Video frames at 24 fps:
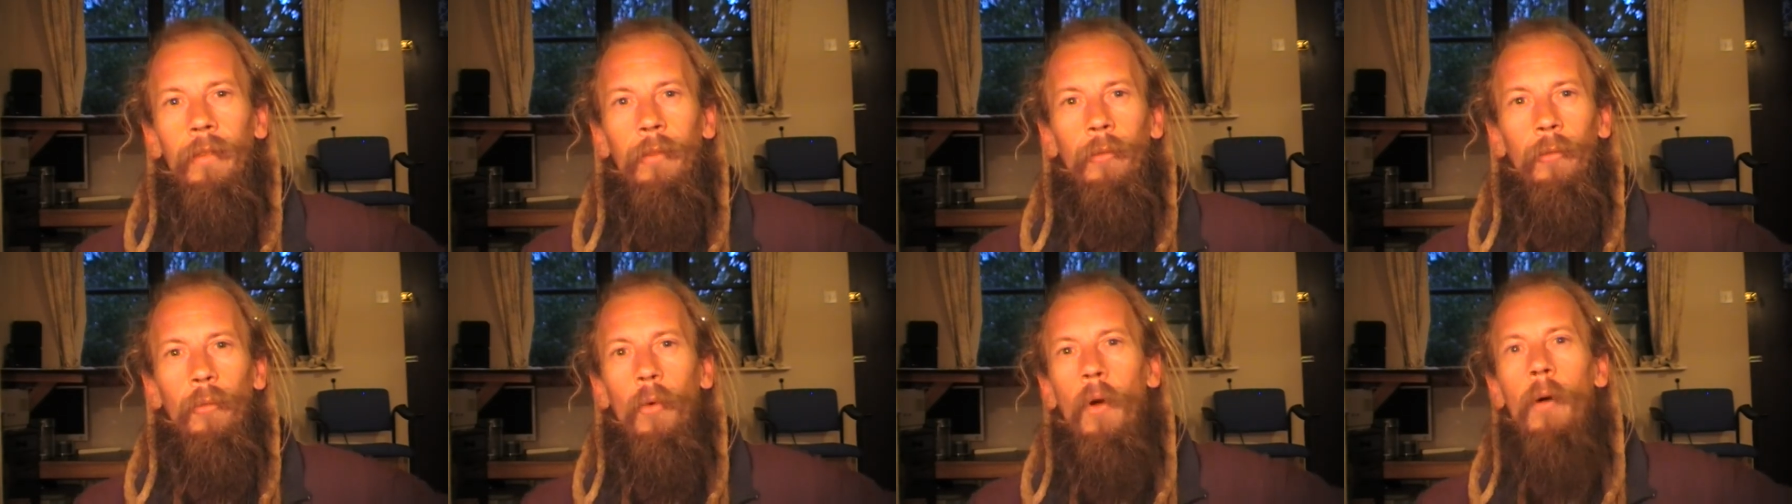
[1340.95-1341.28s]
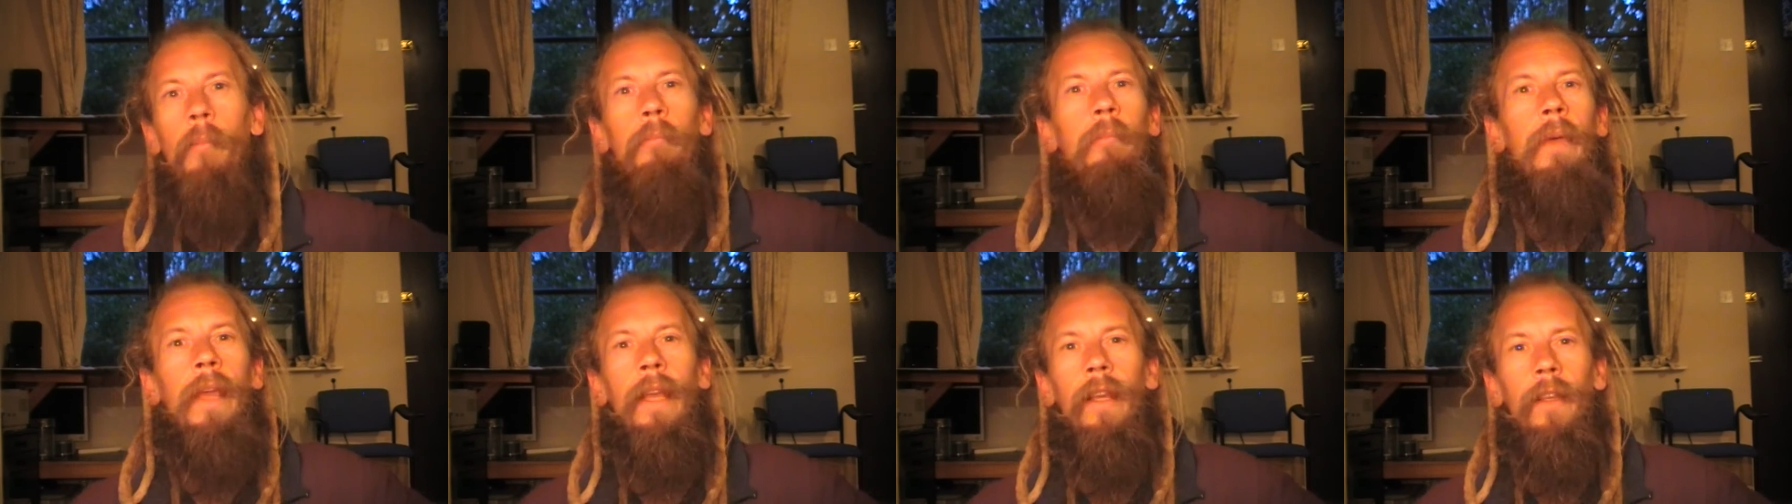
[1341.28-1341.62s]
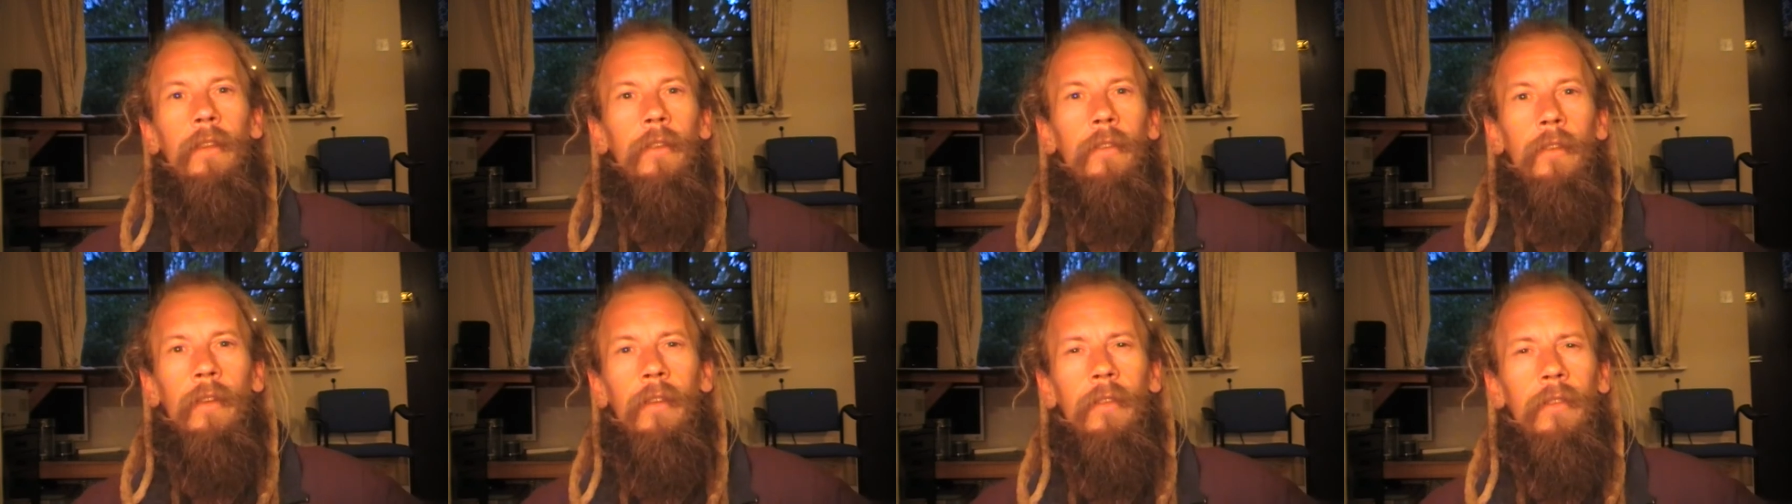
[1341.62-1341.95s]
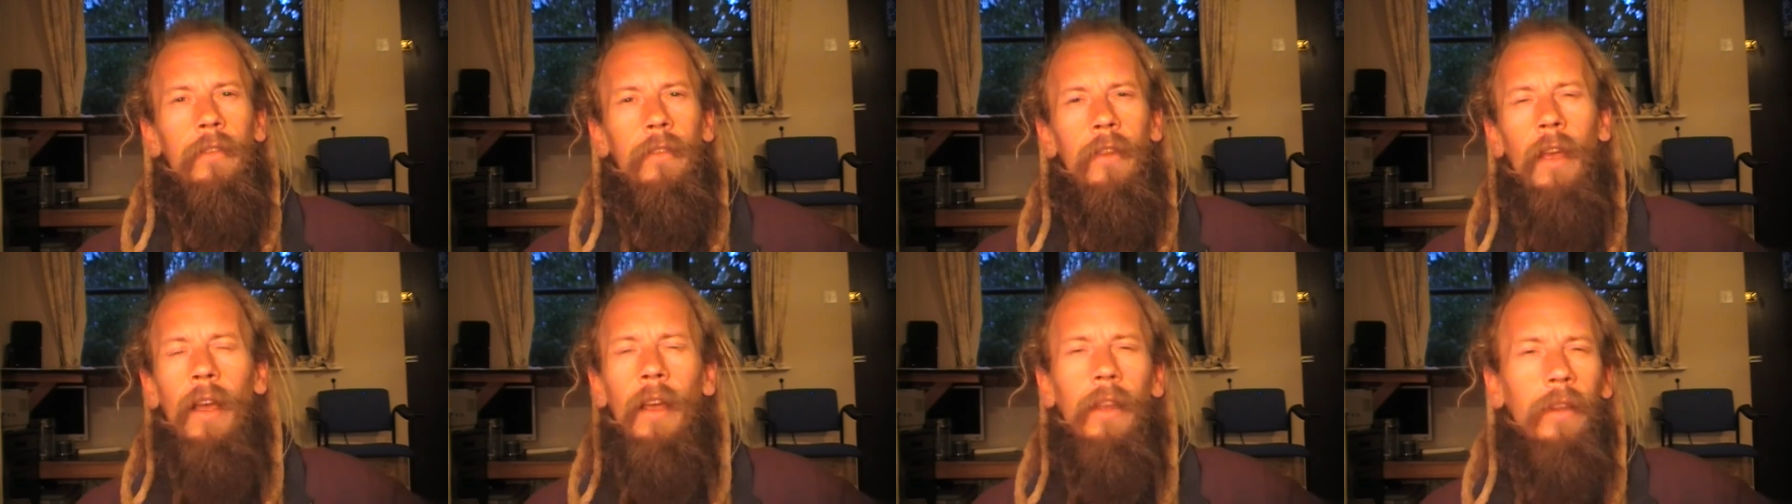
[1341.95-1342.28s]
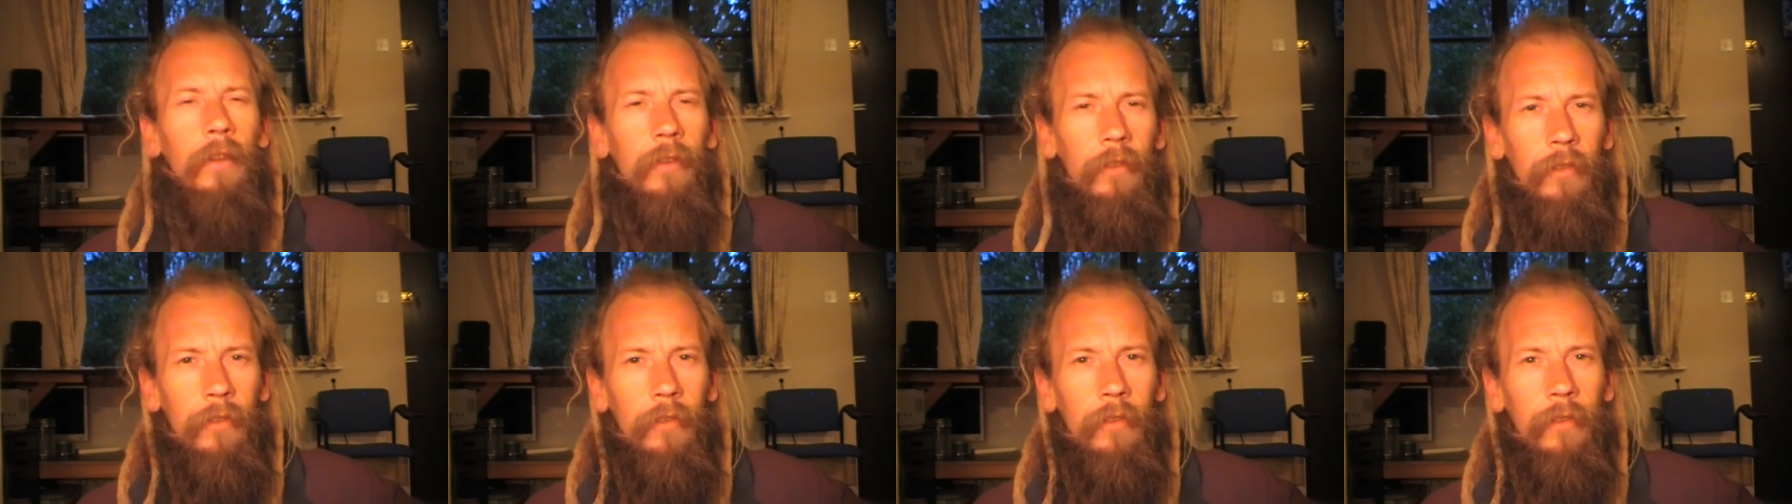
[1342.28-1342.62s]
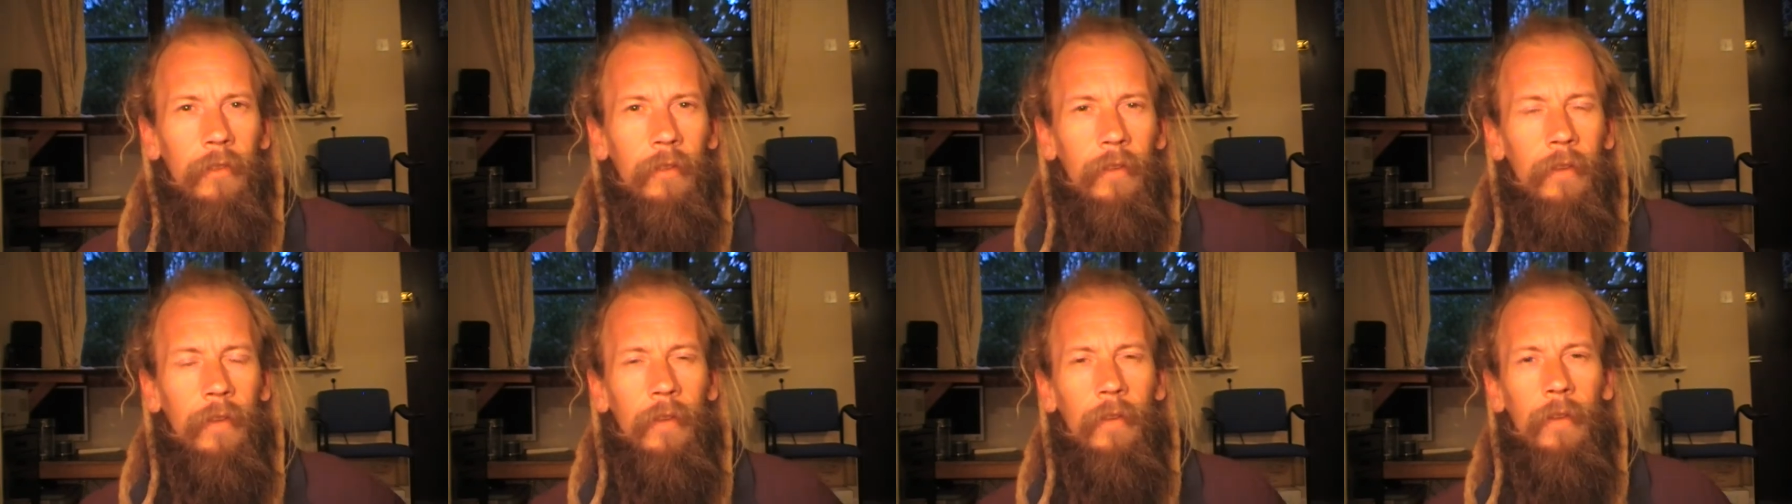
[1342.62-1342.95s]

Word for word: what makes us us.